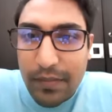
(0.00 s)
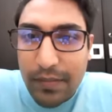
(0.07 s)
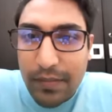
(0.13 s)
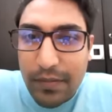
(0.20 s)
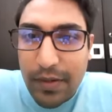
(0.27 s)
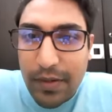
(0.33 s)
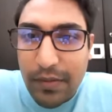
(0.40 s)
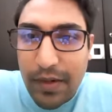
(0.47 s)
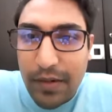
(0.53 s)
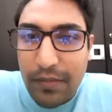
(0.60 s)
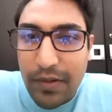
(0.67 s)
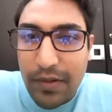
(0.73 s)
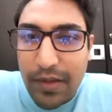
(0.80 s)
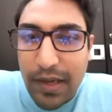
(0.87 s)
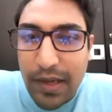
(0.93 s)
The one
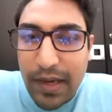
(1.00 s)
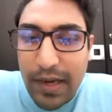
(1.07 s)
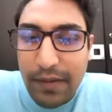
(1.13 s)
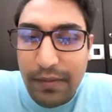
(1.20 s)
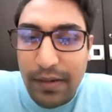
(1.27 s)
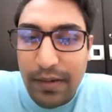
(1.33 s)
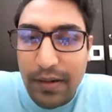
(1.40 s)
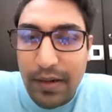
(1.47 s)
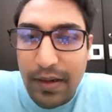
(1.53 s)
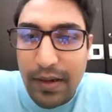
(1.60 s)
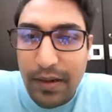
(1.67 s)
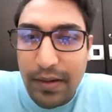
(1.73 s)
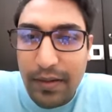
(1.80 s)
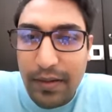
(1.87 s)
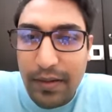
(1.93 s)
which I have in clinic
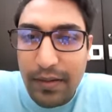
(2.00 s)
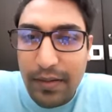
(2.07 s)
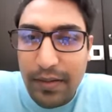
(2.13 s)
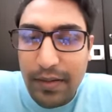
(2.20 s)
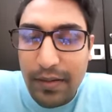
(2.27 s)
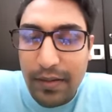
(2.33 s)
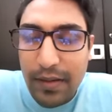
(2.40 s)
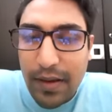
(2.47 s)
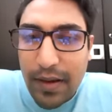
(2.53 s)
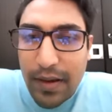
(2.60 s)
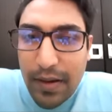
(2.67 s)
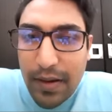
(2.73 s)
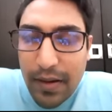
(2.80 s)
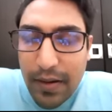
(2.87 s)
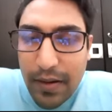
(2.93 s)
is
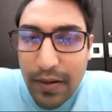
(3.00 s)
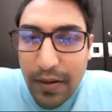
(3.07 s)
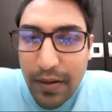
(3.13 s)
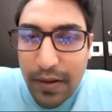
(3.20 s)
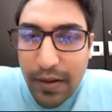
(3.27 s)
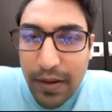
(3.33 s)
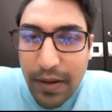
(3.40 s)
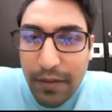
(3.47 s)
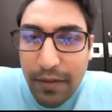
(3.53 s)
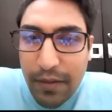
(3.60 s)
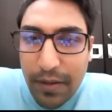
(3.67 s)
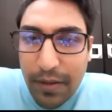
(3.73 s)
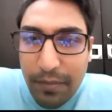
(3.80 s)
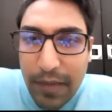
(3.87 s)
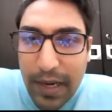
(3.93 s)
having
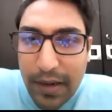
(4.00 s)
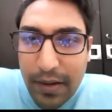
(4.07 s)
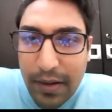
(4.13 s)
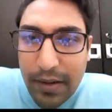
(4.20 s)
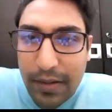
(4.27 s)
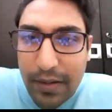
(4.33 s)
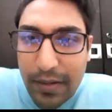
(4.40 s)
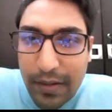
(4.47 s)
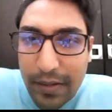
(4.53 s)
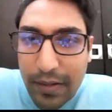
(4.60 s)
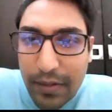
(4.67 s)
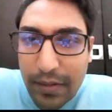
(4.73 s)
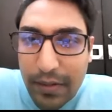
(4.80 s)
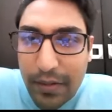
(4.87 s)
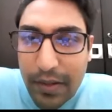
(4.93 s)
a back
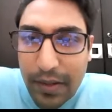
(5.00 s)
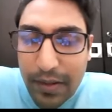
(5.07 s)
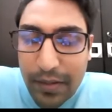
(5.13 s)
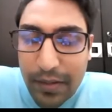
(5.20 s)
coating.